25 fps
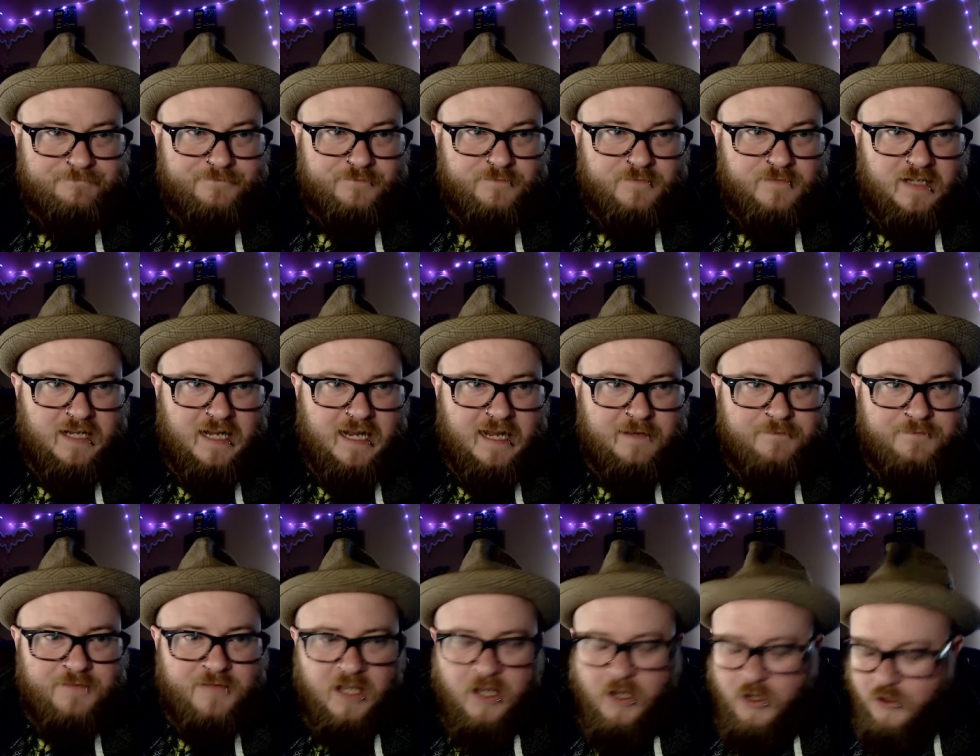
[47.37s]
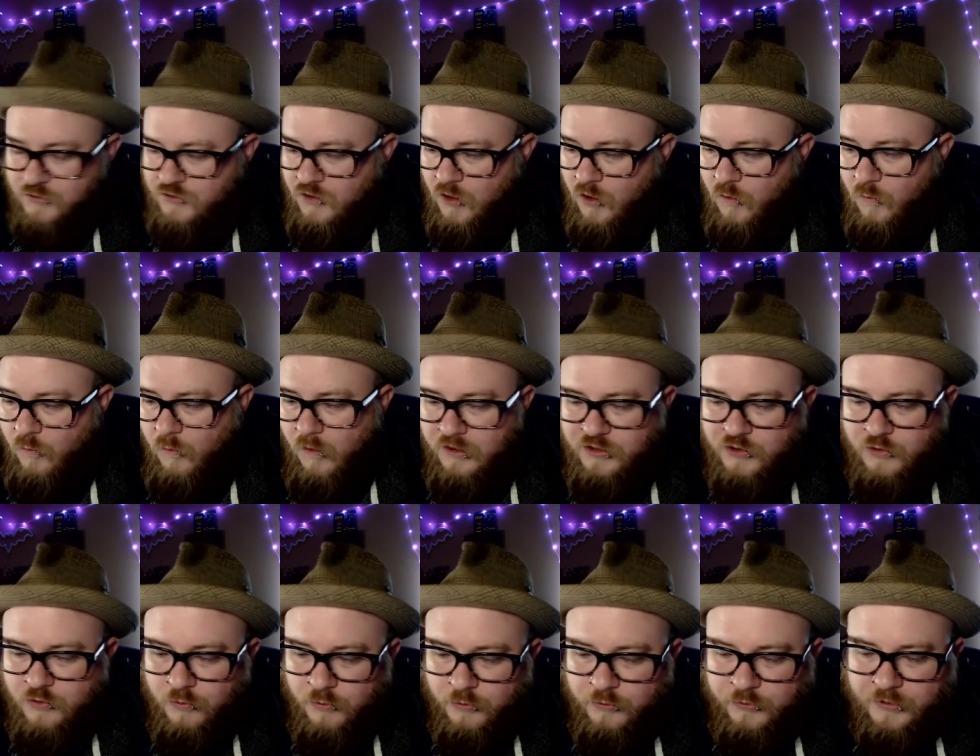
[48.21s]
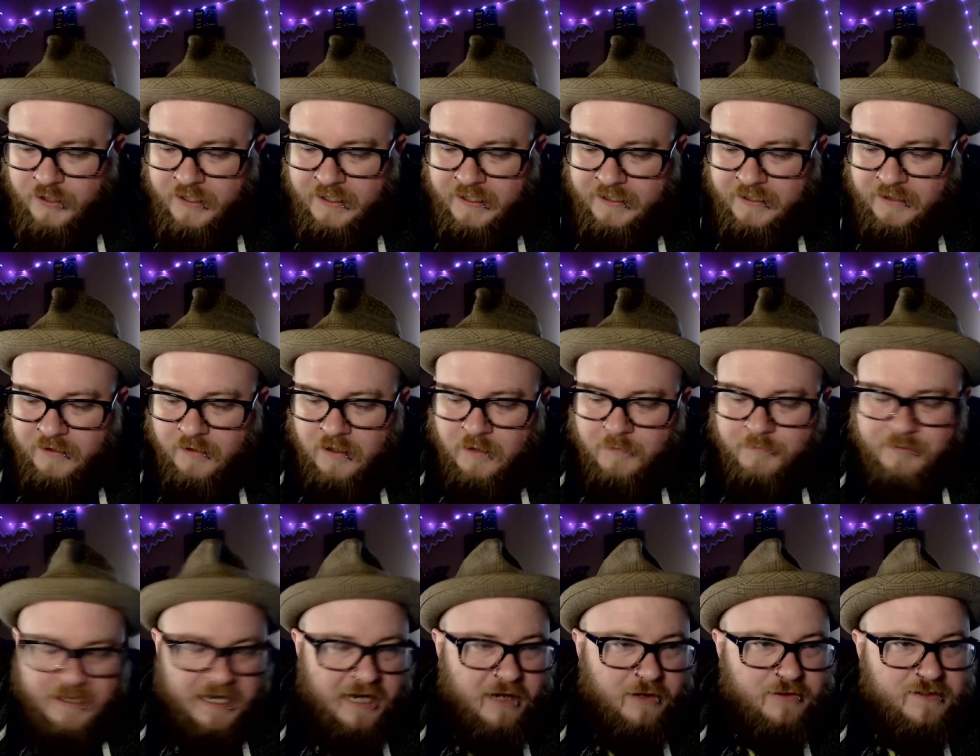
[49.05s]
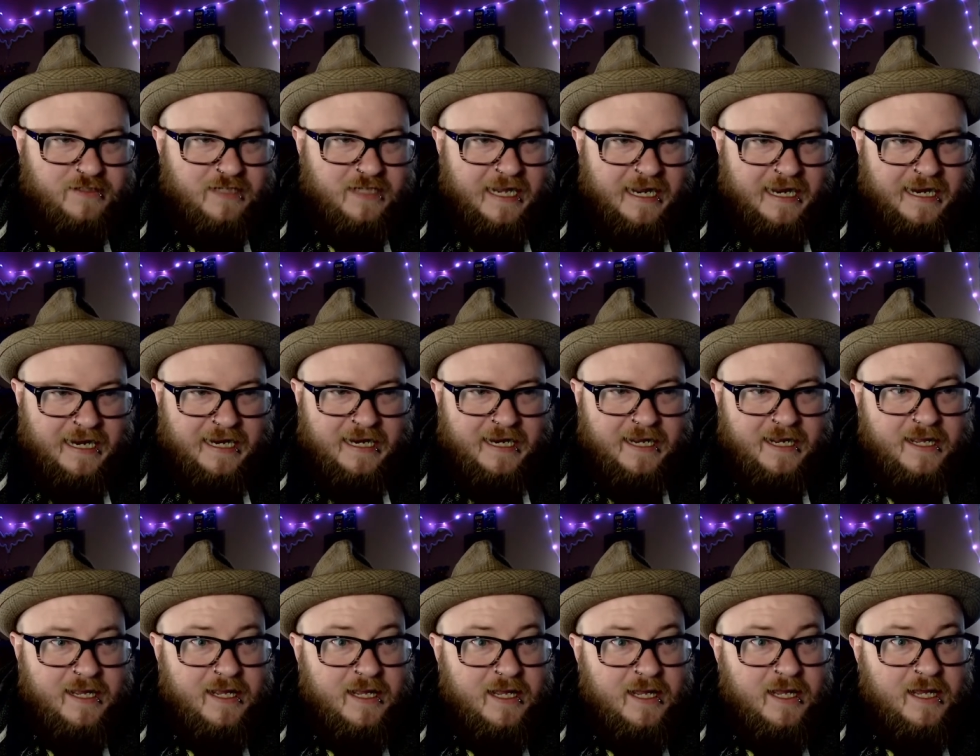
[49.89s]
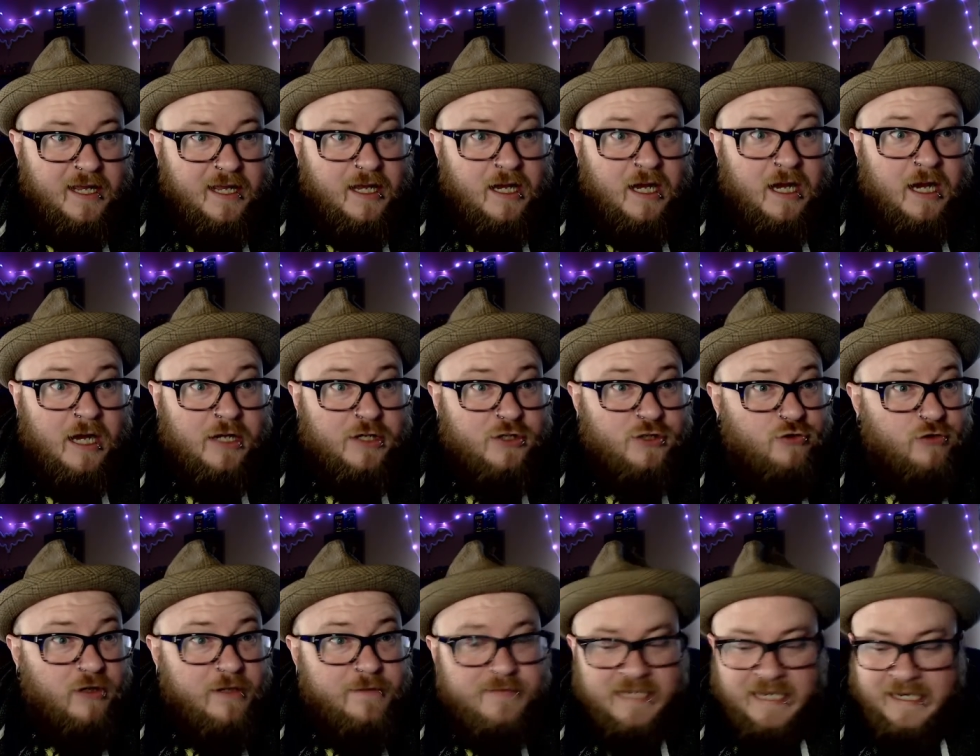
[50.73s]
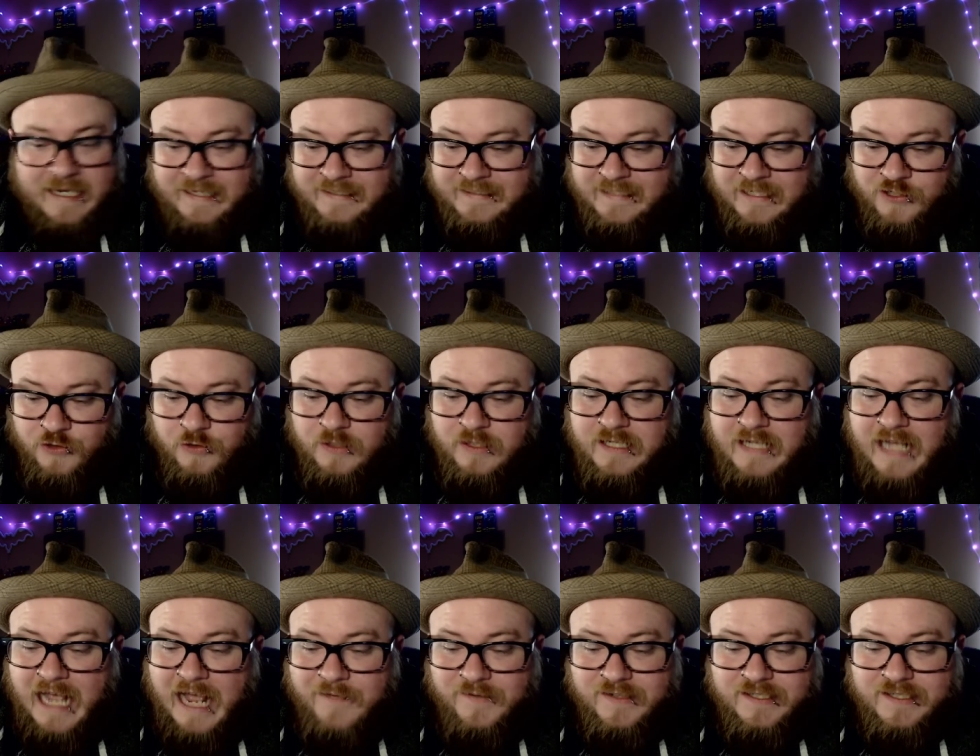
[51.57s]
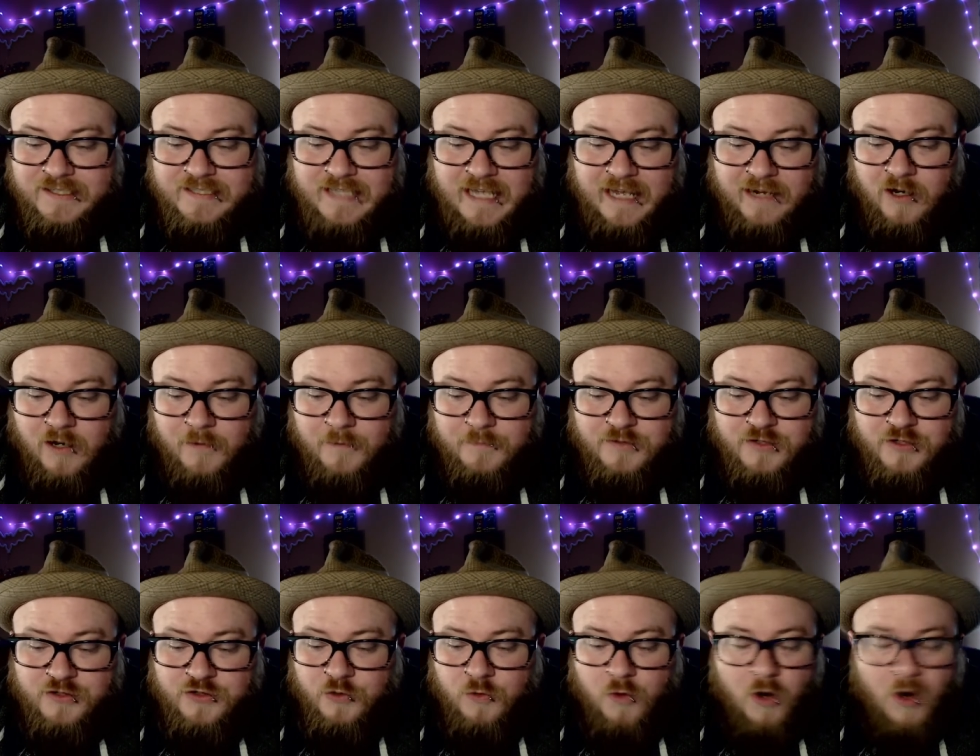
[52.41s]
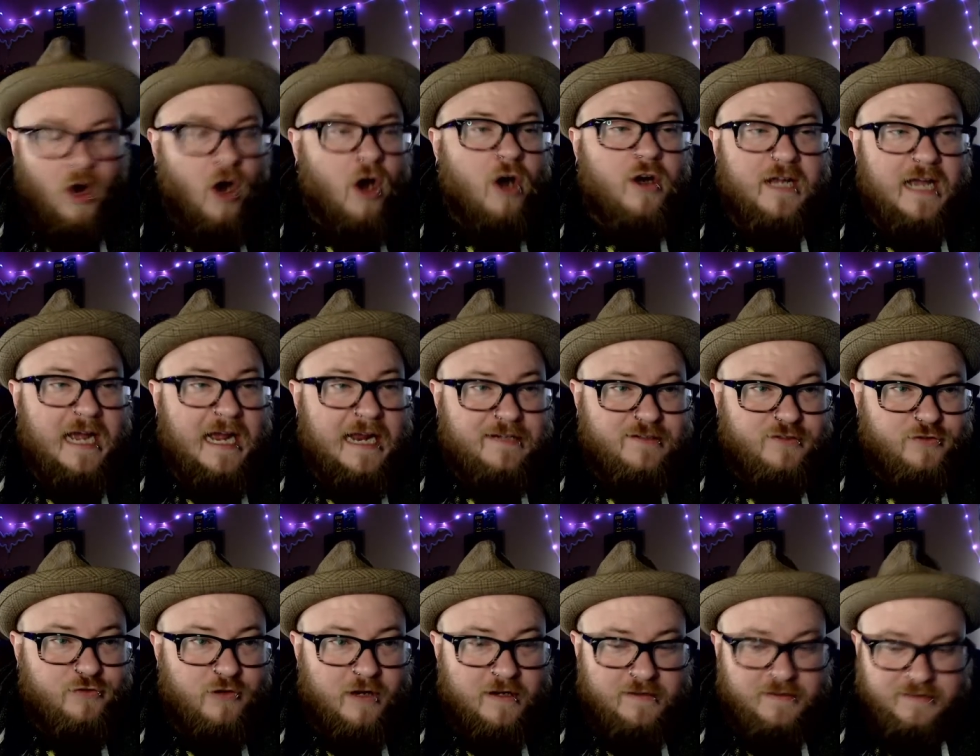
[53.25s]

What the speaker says: Okay, so one cool thing about a Stream Deck is that you can have it set up to do all kinds of crazy